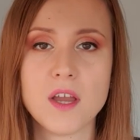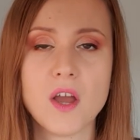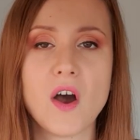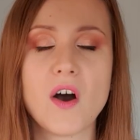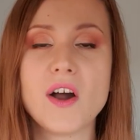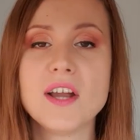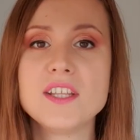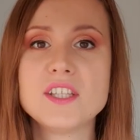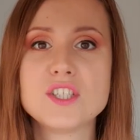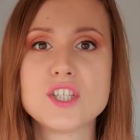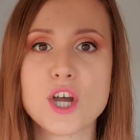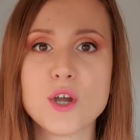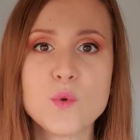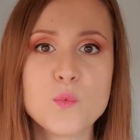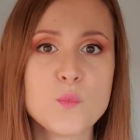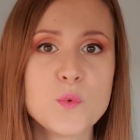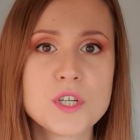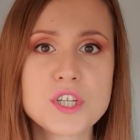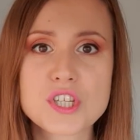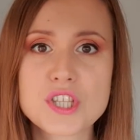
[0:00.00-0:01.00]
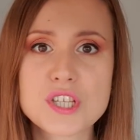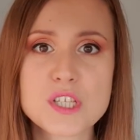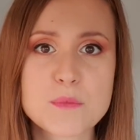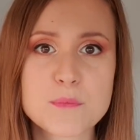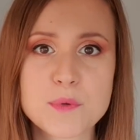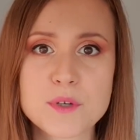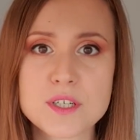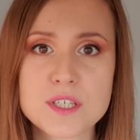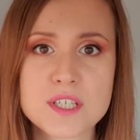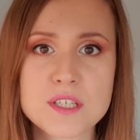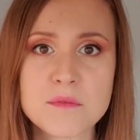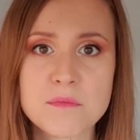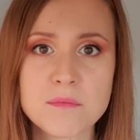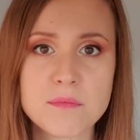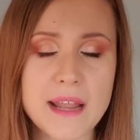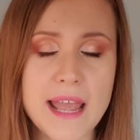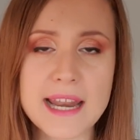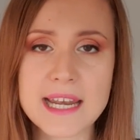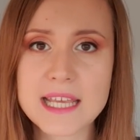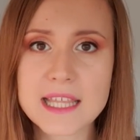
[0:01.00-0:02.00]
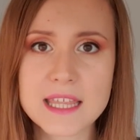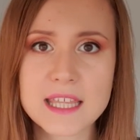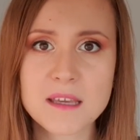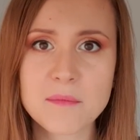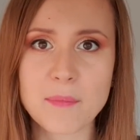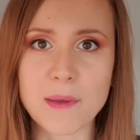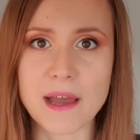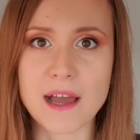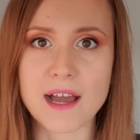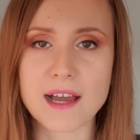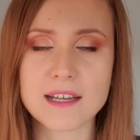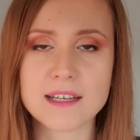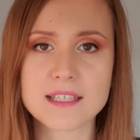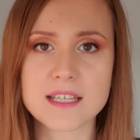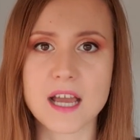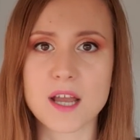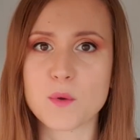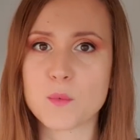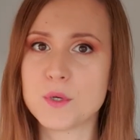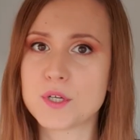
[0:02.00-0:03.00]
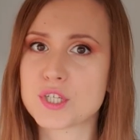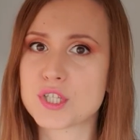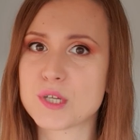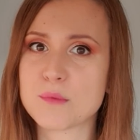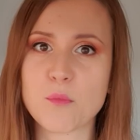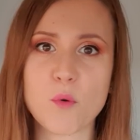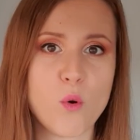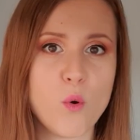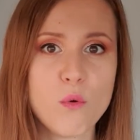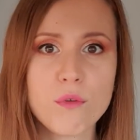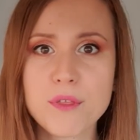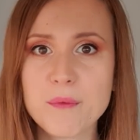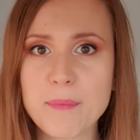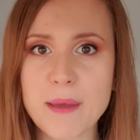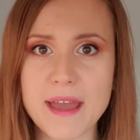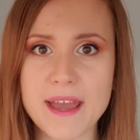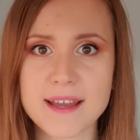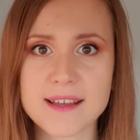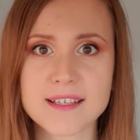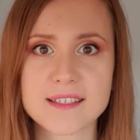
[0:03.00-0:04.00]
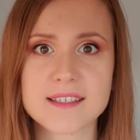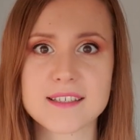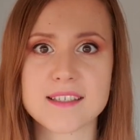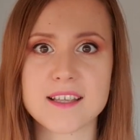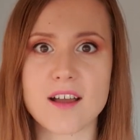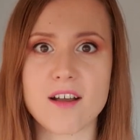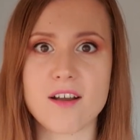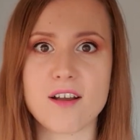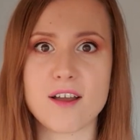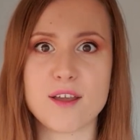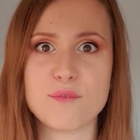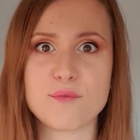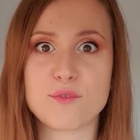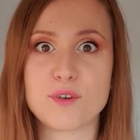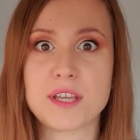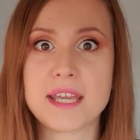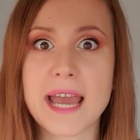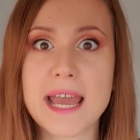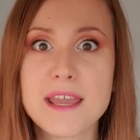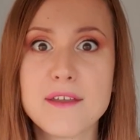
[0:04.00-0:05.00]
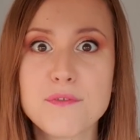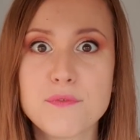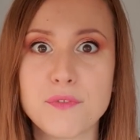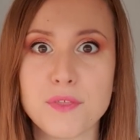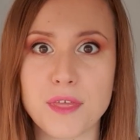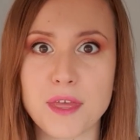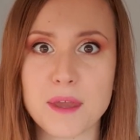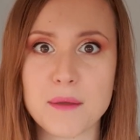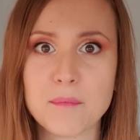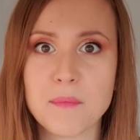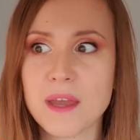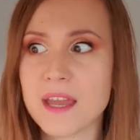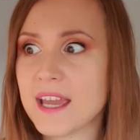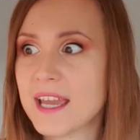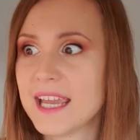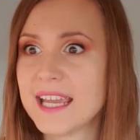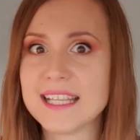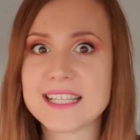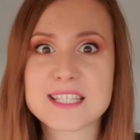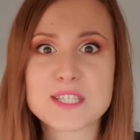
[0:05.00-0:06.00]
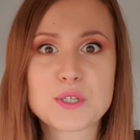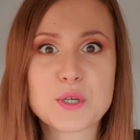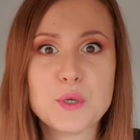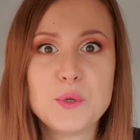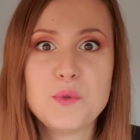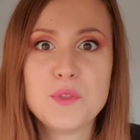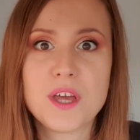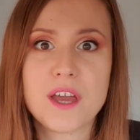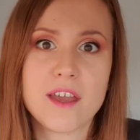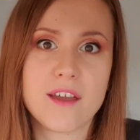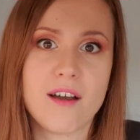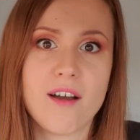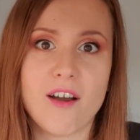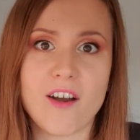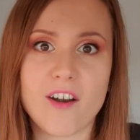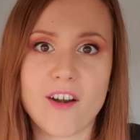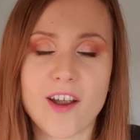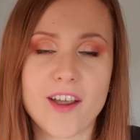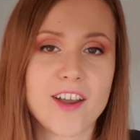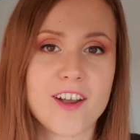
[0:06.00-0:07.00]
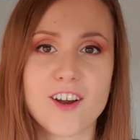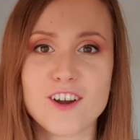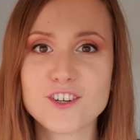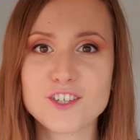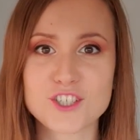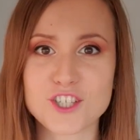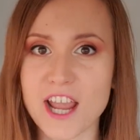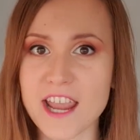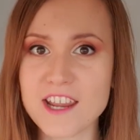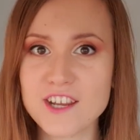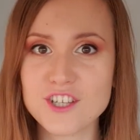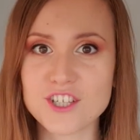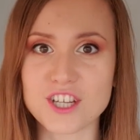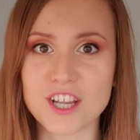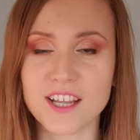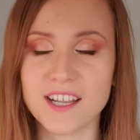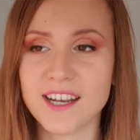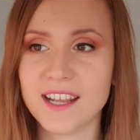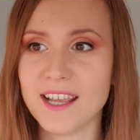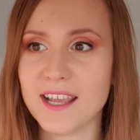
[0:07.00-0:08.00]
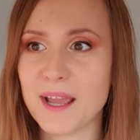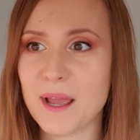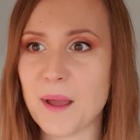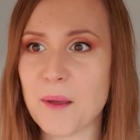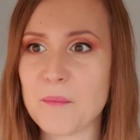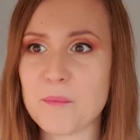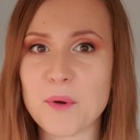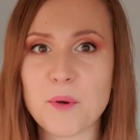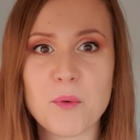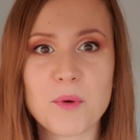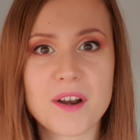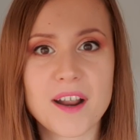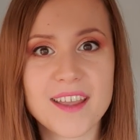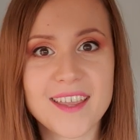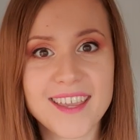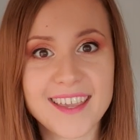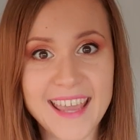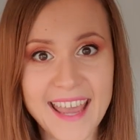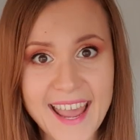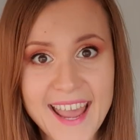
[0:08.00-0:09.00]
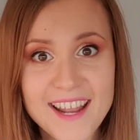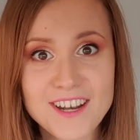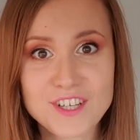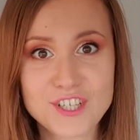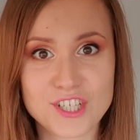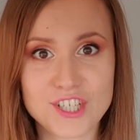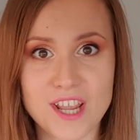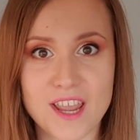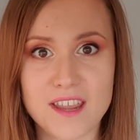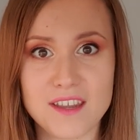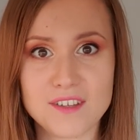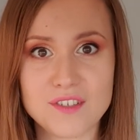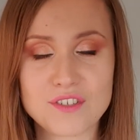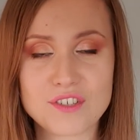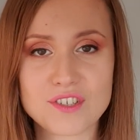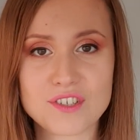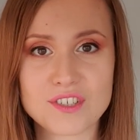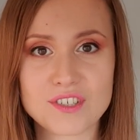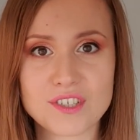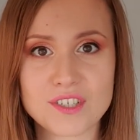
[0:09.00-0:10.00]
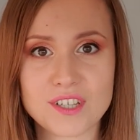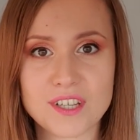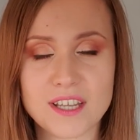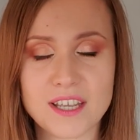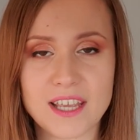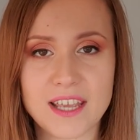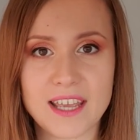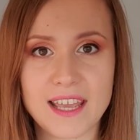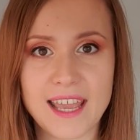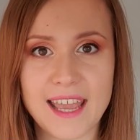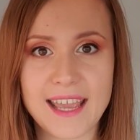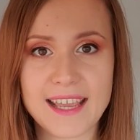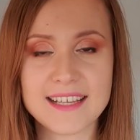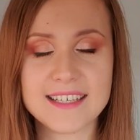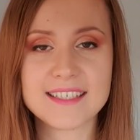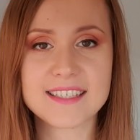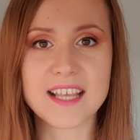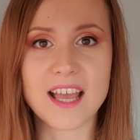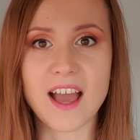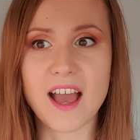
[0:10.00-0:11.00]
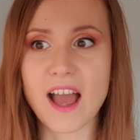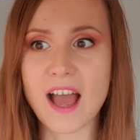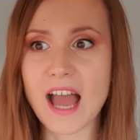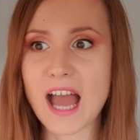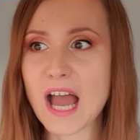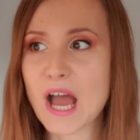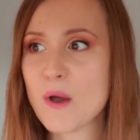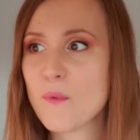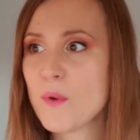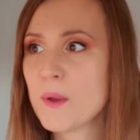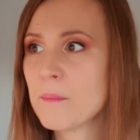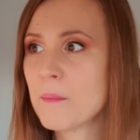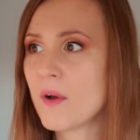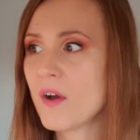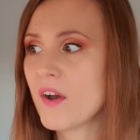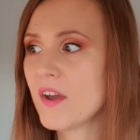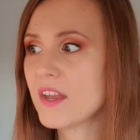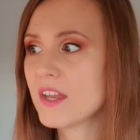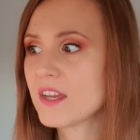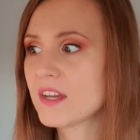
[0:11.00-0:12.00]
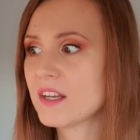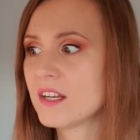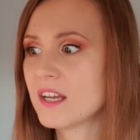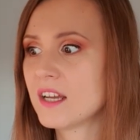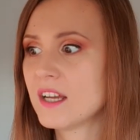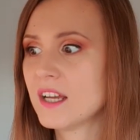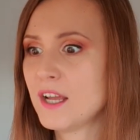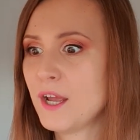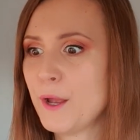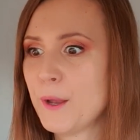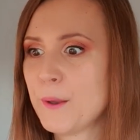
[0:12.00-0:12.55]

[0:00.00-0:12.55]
I don't wish this person anything bad. I wish them all the best. I forgave them. It's who they are. I can't change it. But what I can change is, how am I gonna